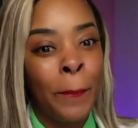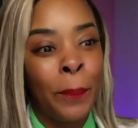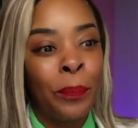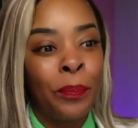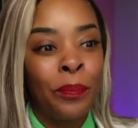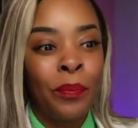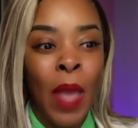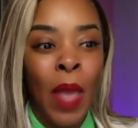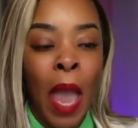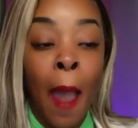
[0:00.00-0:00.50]

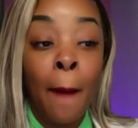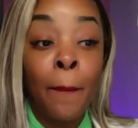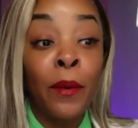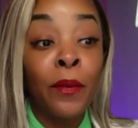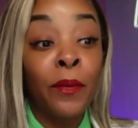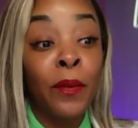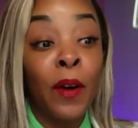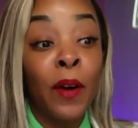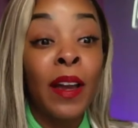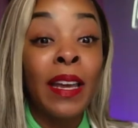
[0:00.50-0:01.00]
I
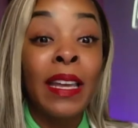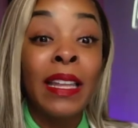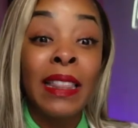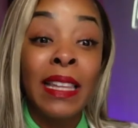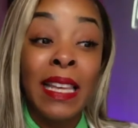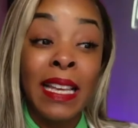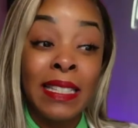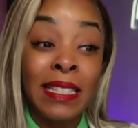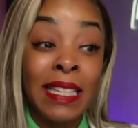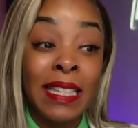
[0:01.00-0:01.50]
prefer
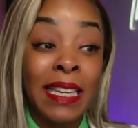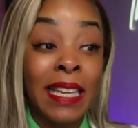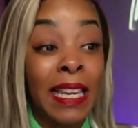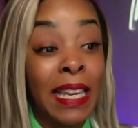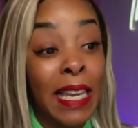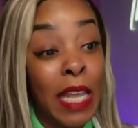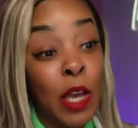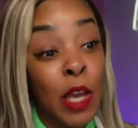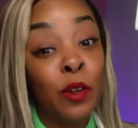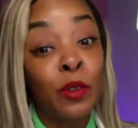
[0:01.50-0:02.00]
illicit,
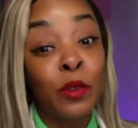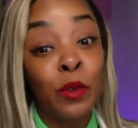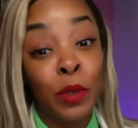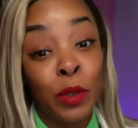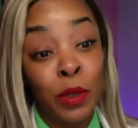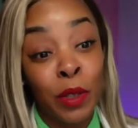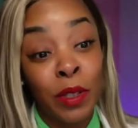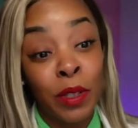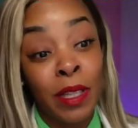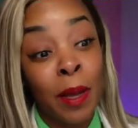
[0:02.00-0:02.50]
illegal
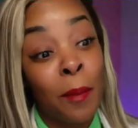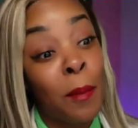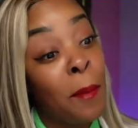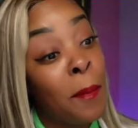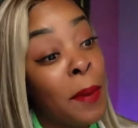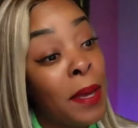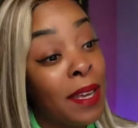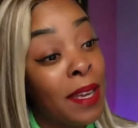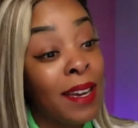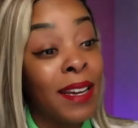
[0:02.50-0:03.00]
drugs. I'm gonna
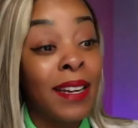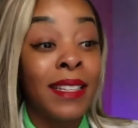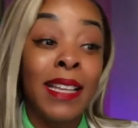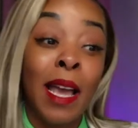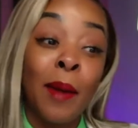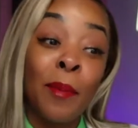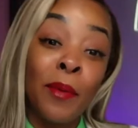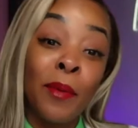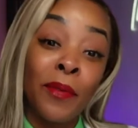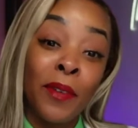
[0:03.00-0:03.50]
be honest. I
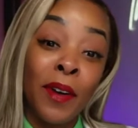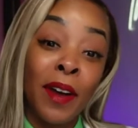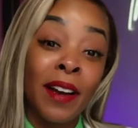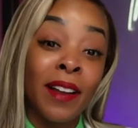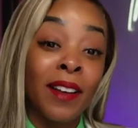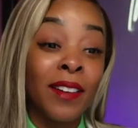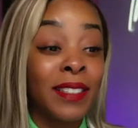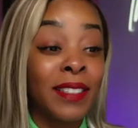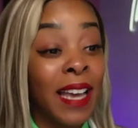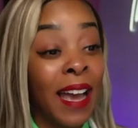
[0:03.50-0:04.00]
prefer
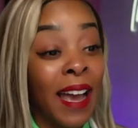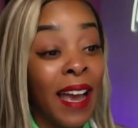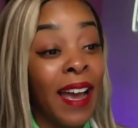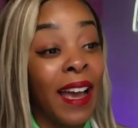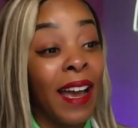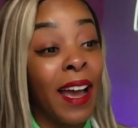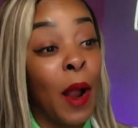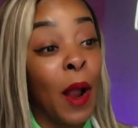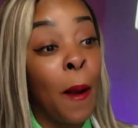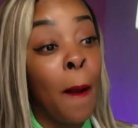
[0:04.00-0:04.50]
those
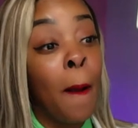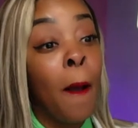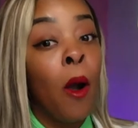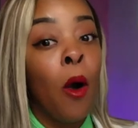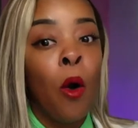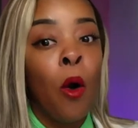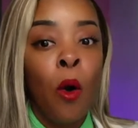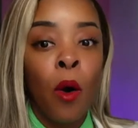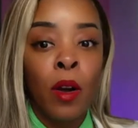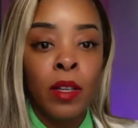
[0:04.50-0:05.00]
kind
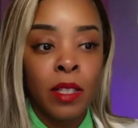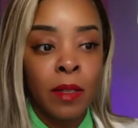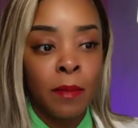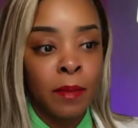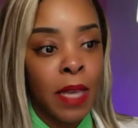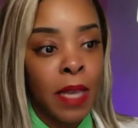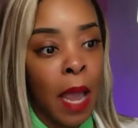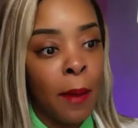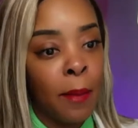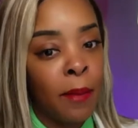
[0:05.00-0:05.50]
or some
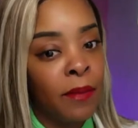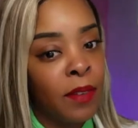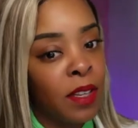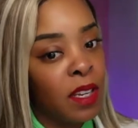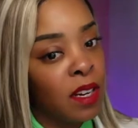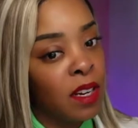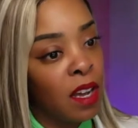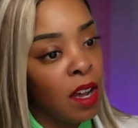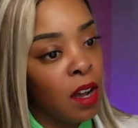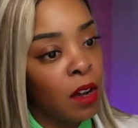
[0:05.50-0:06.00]
type of you
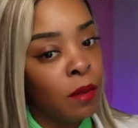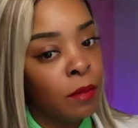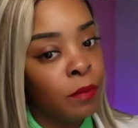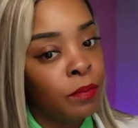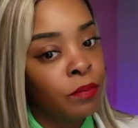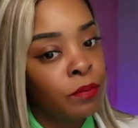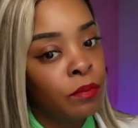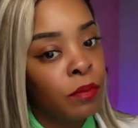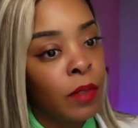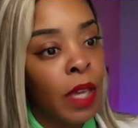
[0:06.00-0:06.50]
know
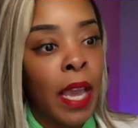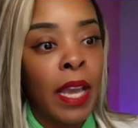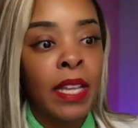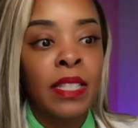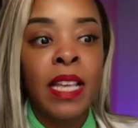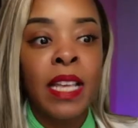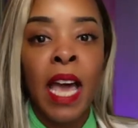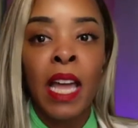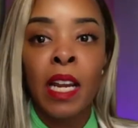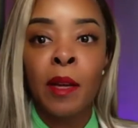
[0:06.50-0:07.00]

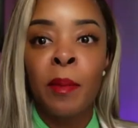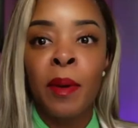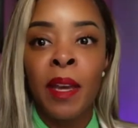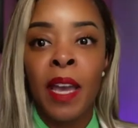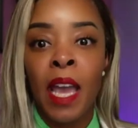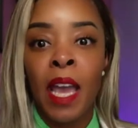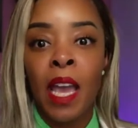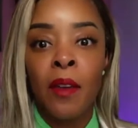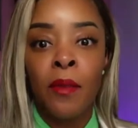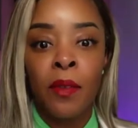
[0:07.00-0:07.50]
exotic
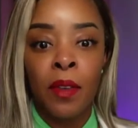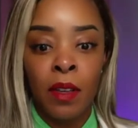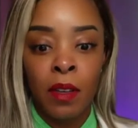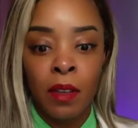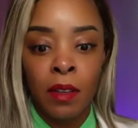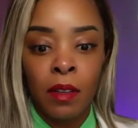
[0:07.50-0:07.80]
behavior.